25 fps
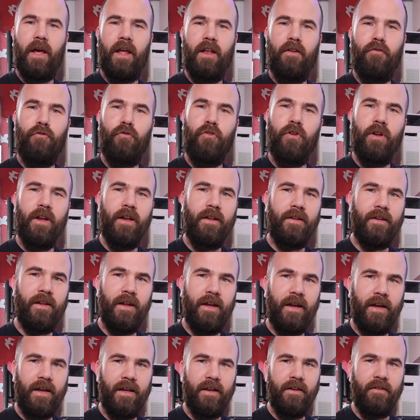and the funny
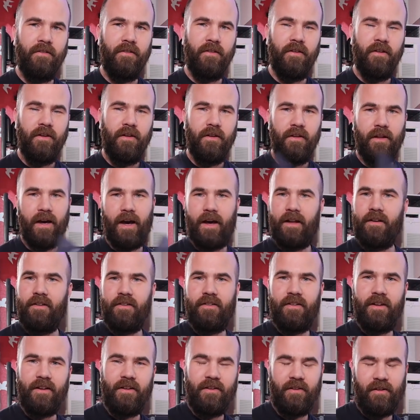thing is the other
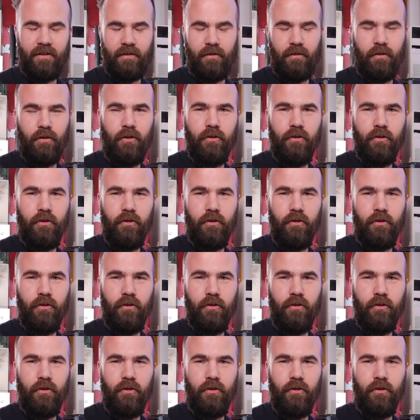6 are